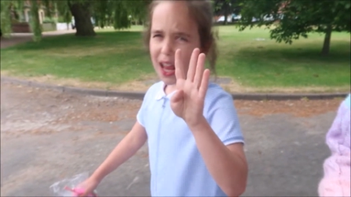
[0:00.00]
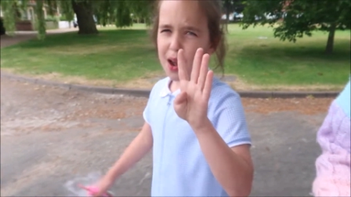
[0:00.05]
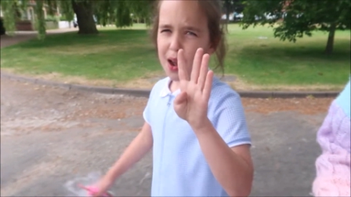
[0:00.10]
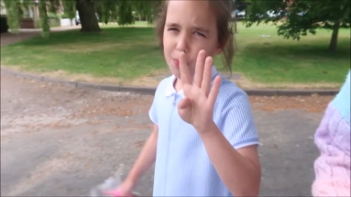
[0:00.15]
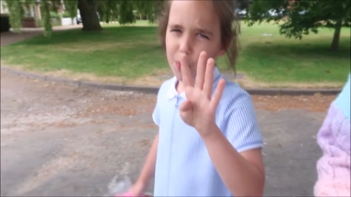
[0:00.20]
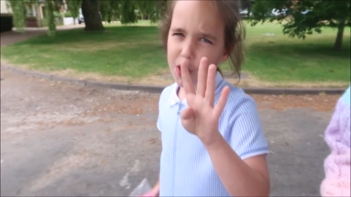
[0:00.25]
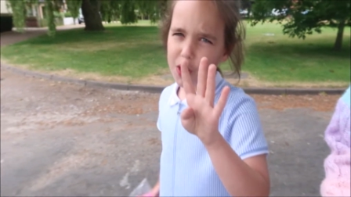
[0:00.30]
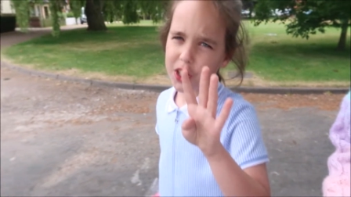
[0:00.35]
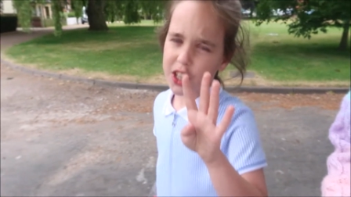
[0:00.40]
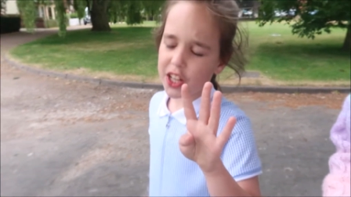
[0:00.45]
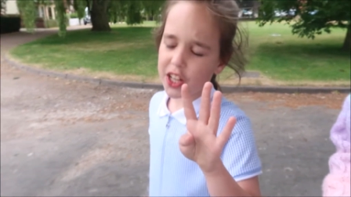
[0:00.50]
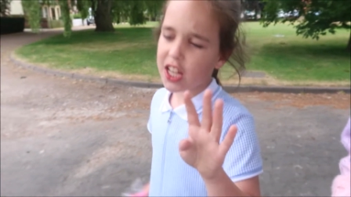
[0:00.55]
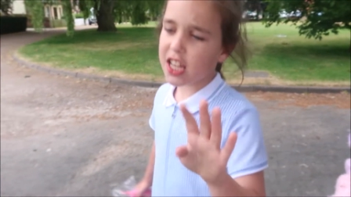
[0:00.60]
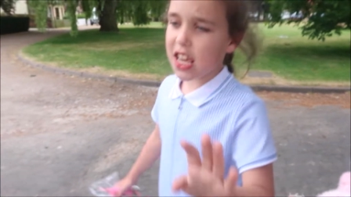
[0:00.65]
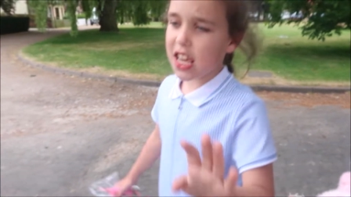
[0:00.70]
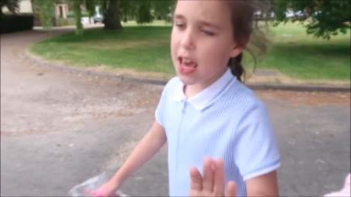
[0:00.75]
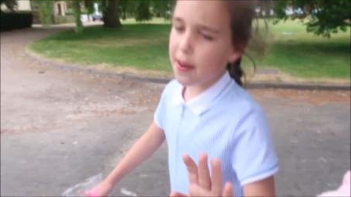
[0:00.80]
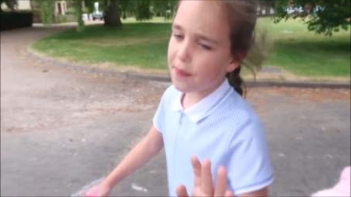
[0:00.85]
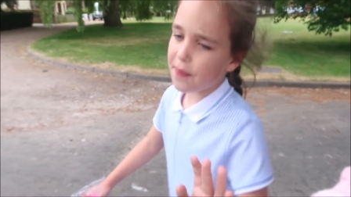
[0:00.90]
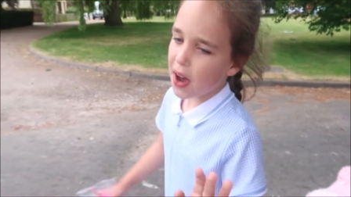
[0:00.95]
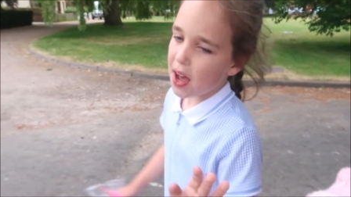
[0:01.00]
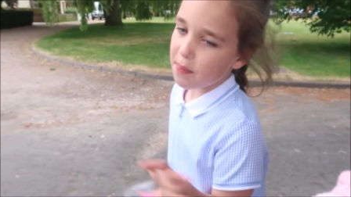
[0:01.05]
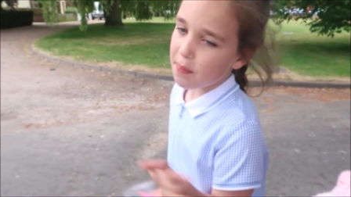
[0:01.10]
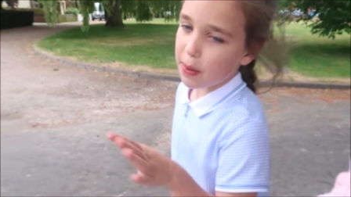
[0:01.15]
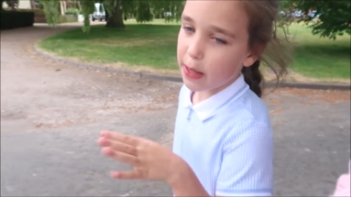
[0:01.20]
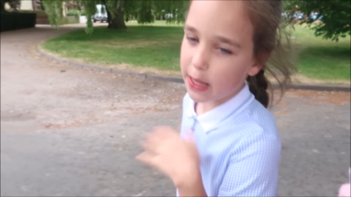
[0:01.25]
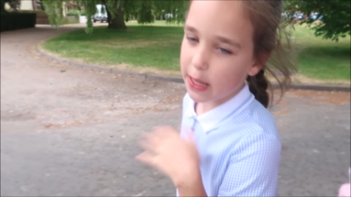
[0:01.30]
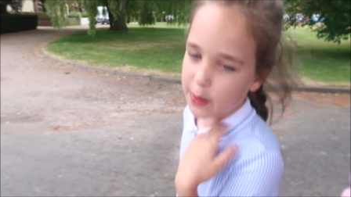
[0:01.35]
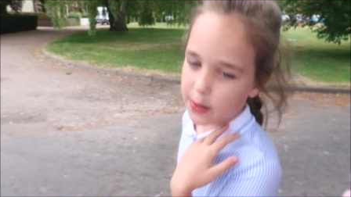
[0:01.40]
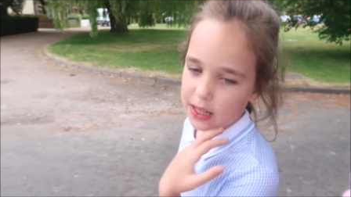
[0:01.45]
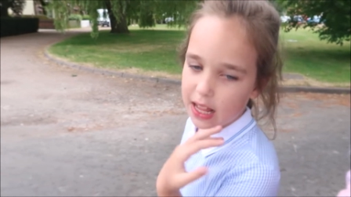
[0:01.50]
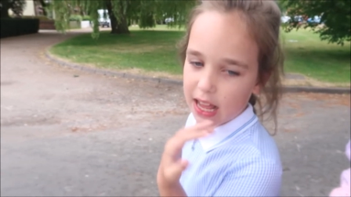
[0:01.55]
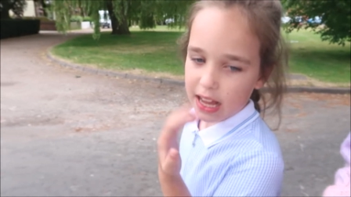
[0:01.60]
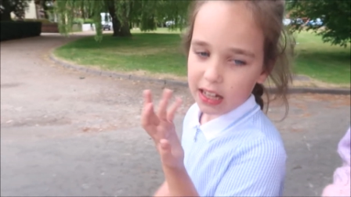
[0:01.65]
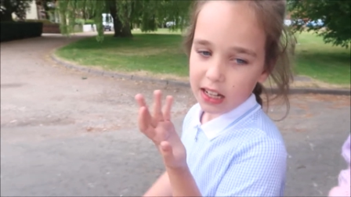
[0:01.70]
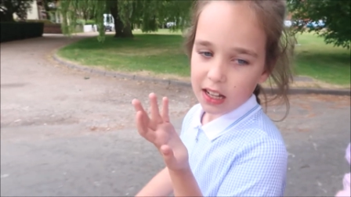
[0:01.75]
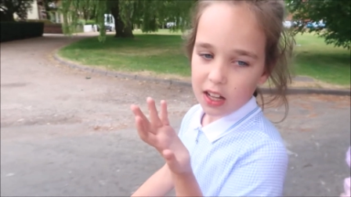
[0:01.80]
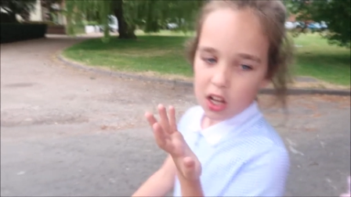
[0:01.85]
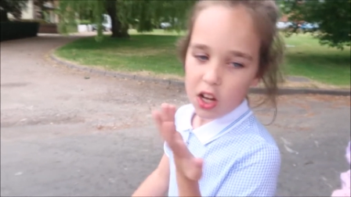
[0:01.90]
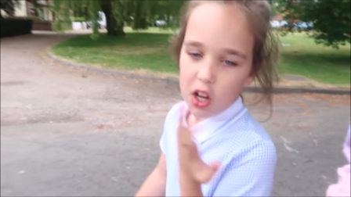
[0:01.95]
and 1 girl in year 5, but there was
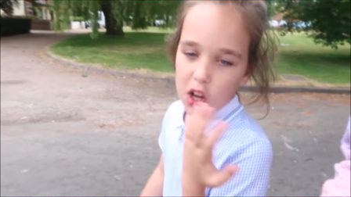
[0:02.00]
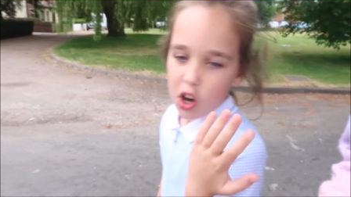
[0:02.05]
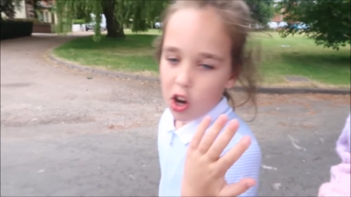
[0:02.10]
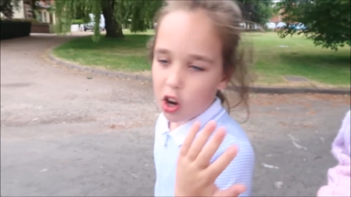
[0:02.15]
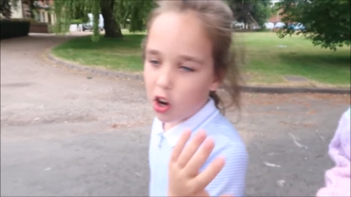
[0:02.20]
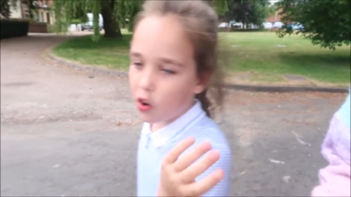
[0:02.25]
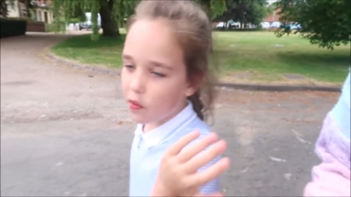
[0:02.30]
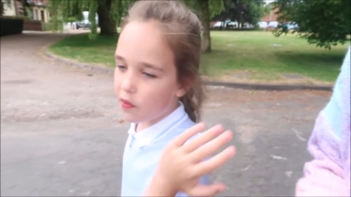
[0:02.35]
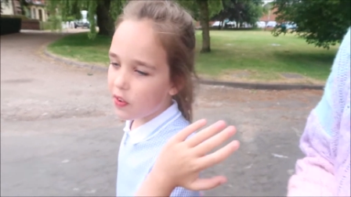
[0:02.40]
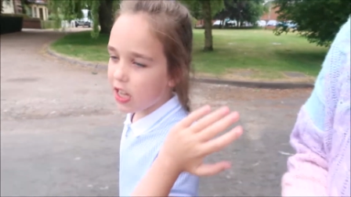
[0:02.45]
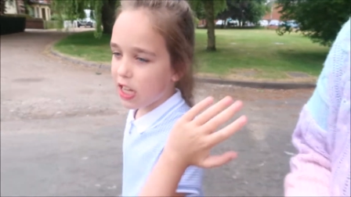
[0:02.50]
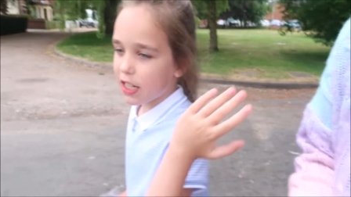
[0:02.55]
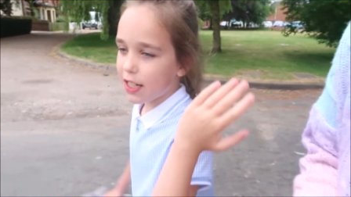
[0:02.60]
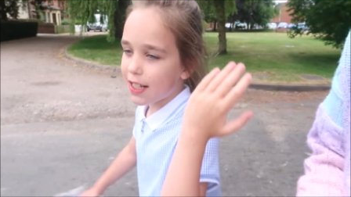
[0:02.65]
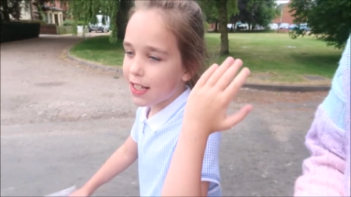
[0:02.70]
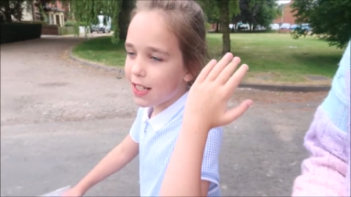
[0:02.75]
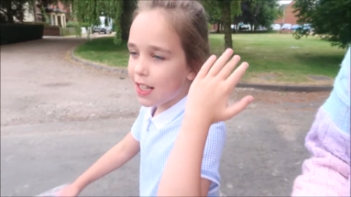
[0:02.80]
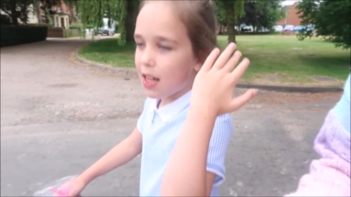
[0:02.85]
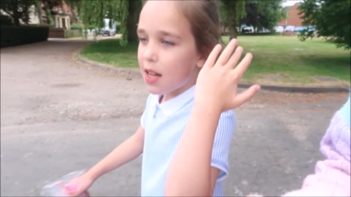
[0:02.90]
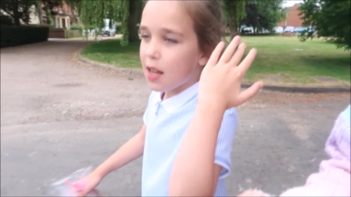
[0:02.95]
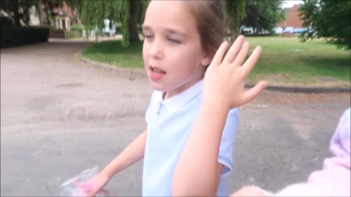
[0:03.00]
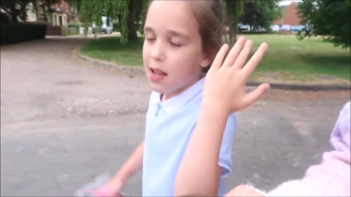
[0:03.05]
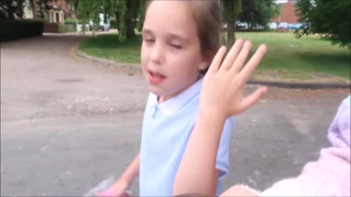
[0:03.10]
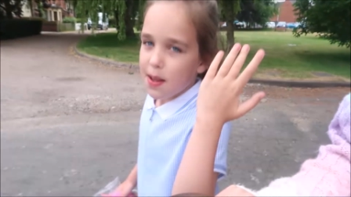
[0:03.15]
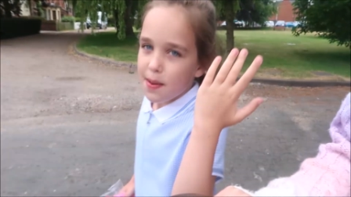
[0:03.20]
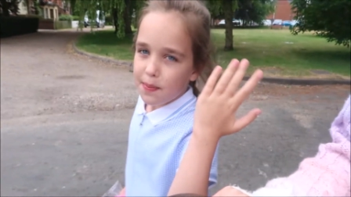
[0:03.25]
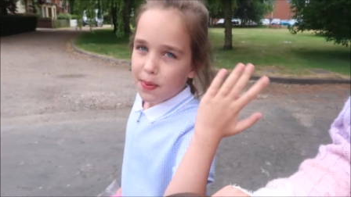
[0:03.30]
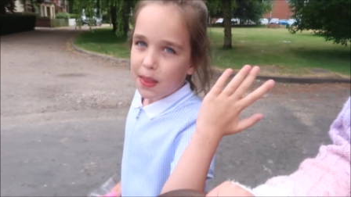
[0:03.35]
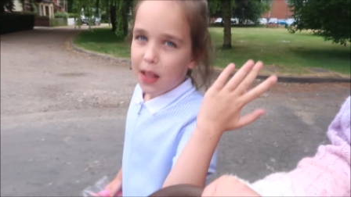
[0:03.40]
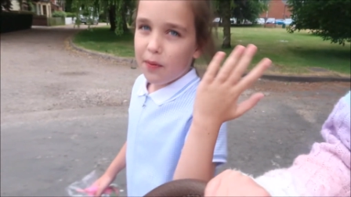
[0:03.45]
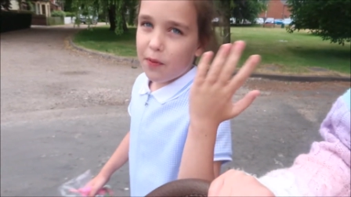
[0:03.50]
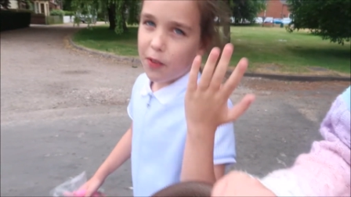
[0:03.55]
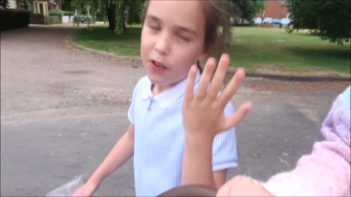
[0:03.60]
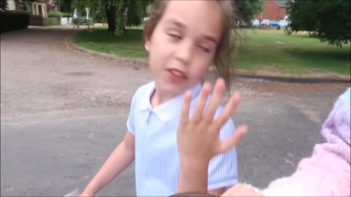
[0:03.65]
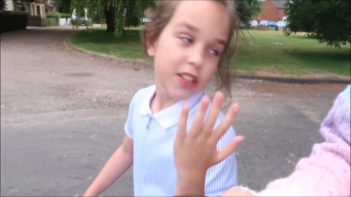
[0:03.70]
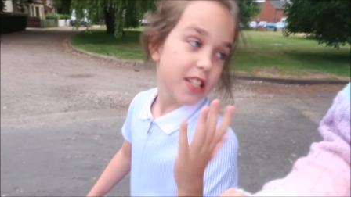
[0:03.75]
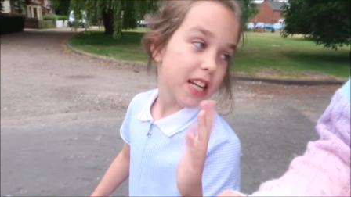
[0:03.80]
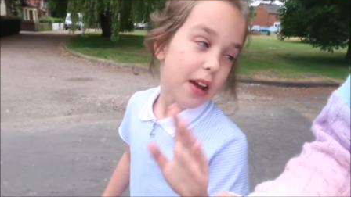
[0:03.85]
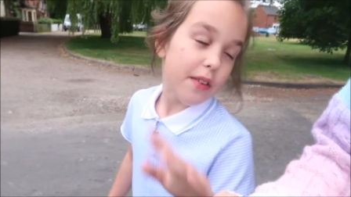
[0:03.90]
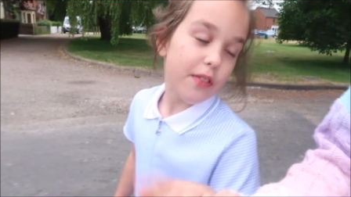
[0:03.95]
like others
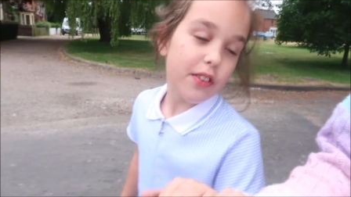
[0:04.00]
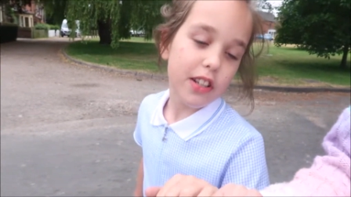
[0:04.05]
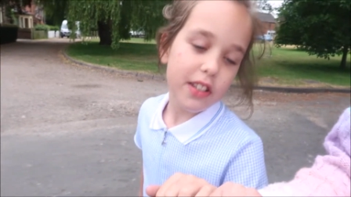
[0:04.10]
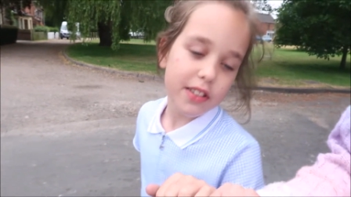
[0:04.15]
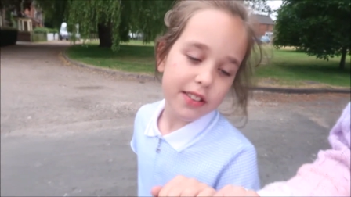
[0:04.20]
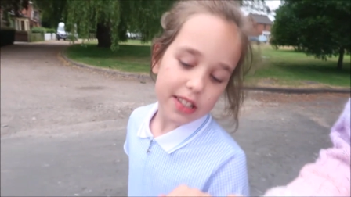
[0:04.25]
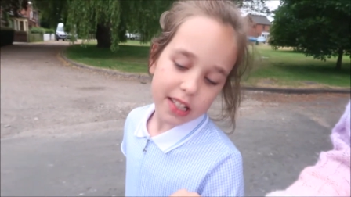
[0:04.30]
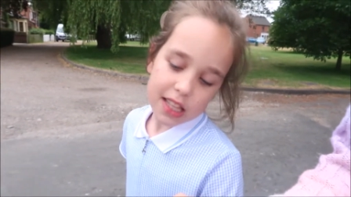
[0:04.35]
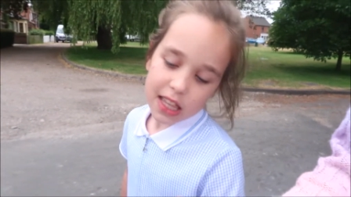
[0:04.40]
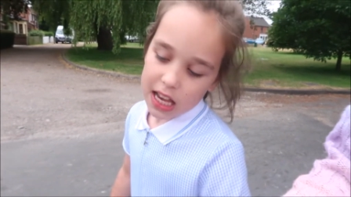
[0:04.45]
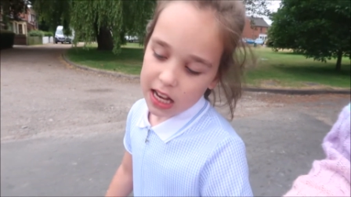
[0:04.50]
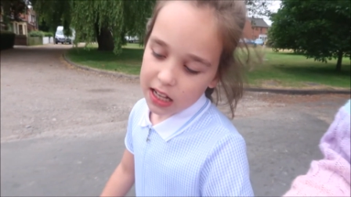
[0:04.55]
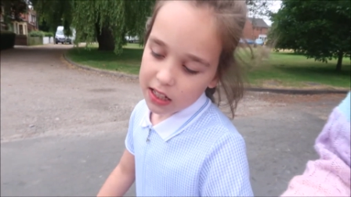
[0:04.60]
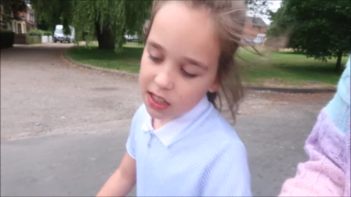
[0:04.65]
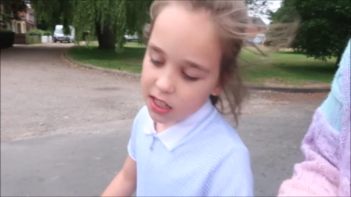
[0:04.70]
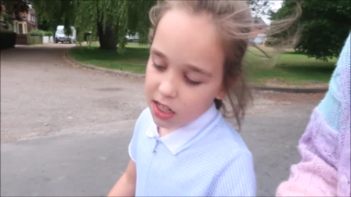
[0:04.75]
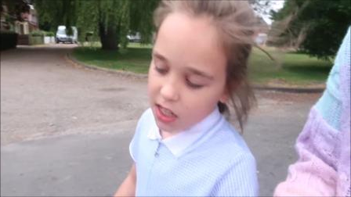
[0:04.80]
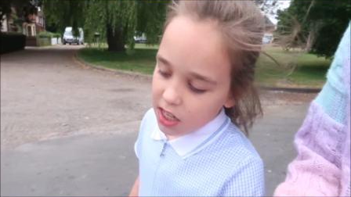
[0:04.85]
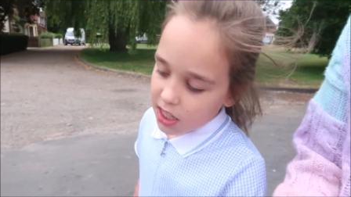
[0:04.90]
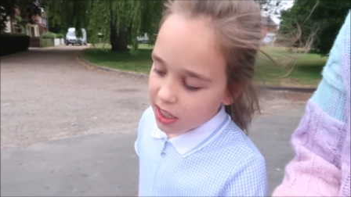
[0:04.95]
for different things.